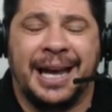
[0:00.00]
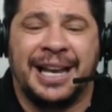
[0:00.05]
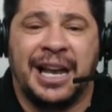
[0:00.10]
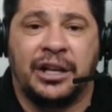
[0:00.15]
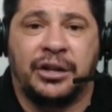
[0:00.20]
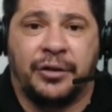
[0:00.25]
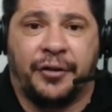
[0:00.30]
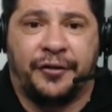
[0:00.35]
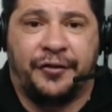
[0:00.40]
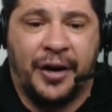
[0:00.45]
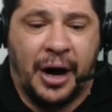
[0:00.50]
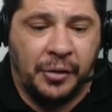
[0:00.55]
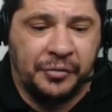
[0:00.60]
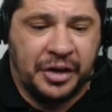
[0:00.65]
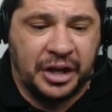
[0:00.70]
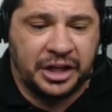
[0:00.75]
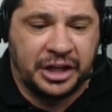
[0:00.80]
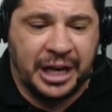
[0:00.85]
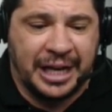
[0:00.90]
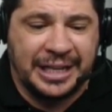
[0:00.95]
and you
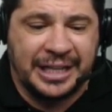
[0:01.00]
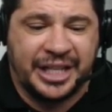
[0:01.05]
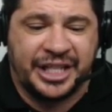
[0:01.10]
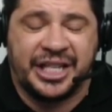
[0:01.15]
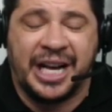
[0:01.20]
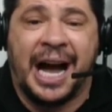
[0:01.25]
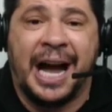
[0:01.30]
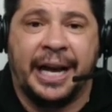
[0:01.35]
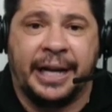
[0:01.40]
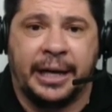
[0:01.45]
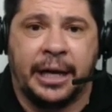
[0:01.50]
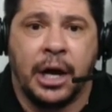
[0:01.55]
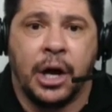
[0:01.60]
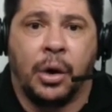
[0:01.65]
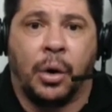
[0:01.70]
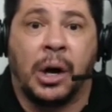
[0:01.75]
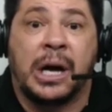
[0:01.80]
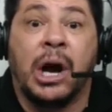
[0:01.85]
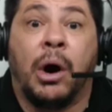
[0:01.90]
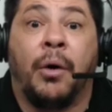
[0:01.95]
felt this anxiety,
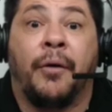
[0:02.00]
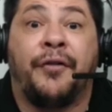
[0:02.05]
okay,